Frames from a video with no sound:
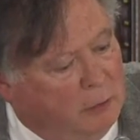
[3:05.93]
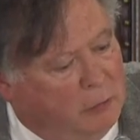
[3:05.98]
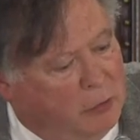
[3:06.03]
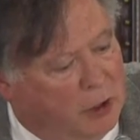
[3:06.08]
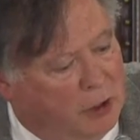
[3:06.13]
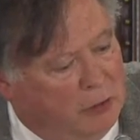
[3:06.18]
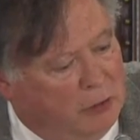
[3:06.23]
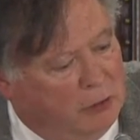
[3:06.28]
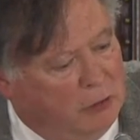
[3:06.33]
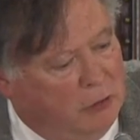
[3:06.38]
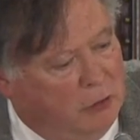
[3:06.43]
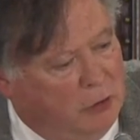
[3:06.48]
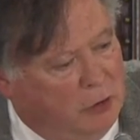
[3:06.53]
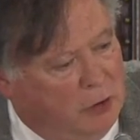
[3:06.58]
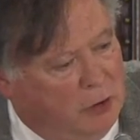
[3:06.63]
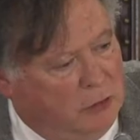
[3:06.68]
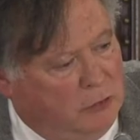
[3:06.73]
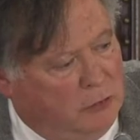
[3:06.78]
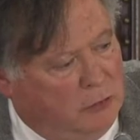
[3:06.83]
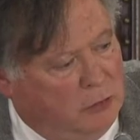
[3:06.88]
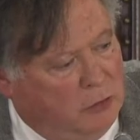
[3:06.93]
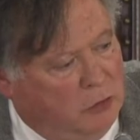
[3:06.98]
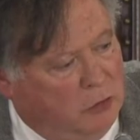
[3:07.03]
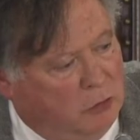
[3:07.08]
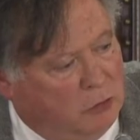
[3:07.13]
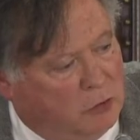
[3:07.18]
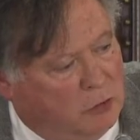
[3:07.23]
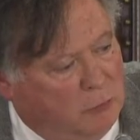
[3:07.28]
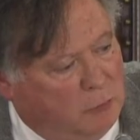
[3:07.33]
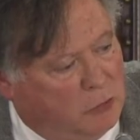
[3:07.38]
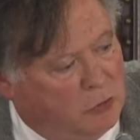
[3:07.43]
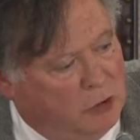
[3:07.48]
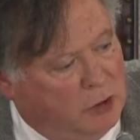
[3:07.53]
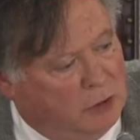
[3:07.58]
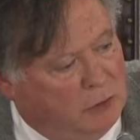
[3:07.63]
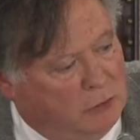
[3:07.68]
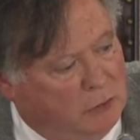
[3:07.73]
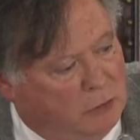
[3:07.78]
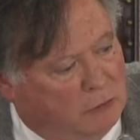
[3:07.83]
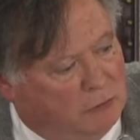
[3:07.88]
But you need, you can
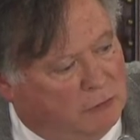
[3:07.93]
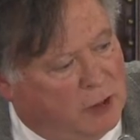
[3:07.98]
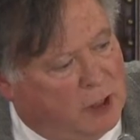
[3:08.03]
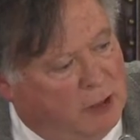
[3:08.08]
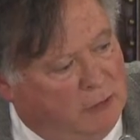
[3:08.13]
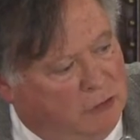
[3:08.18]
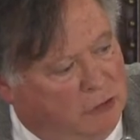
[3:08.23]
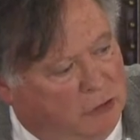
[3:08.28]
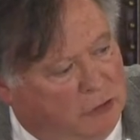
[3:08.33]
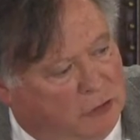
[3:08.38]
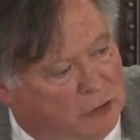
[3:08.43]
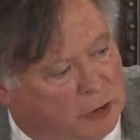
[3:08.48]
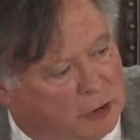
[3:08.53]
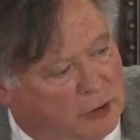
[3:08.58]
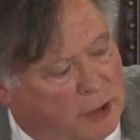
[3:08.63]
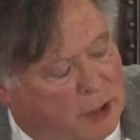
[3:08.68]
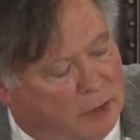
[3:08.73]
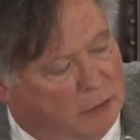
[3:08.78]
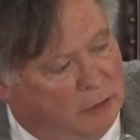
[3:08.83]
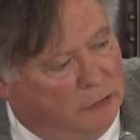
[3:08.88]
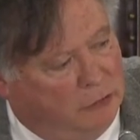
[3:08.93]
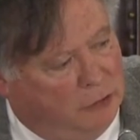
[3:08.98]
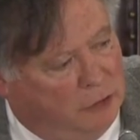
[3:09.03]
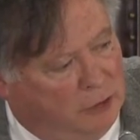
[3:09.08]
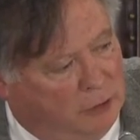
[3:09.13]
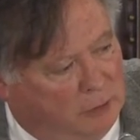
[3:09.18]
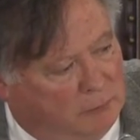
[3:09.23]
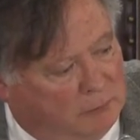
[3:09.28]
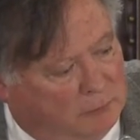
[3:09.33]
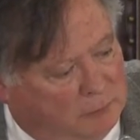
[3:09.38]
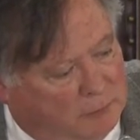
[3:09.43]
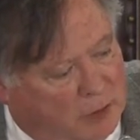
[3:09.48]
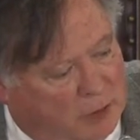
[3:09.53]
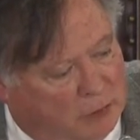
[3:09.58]
bring the 5G technology and,